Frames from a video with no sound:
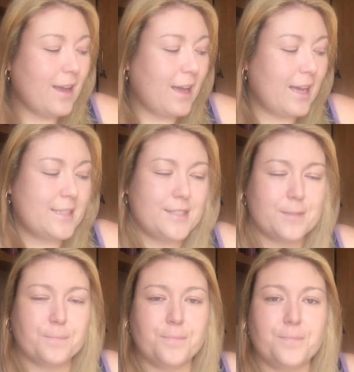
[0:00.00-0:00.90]
And
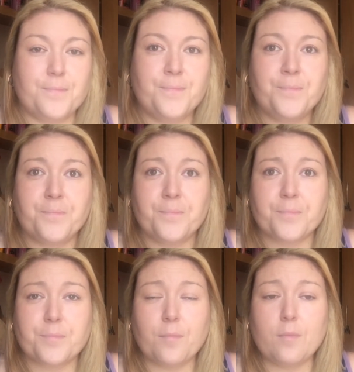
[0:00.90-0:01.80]

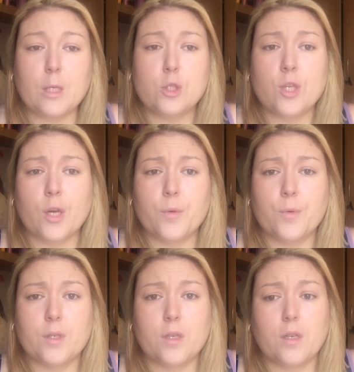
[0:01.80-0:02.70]
so
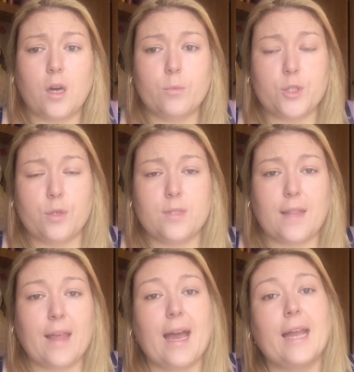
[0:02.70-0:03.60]
I was
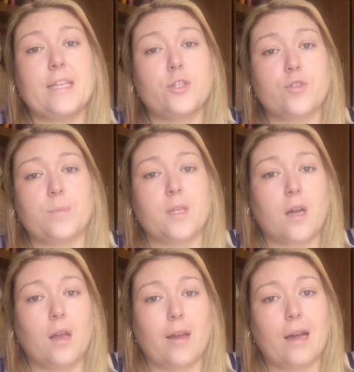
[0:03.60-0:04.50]
using that, and it strips the
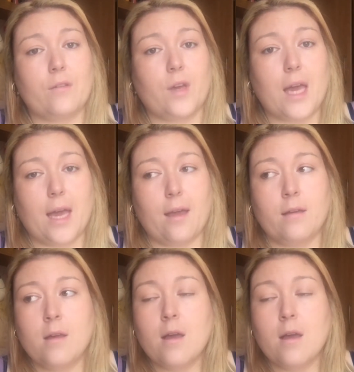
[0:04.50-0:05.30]
colour out of your hair.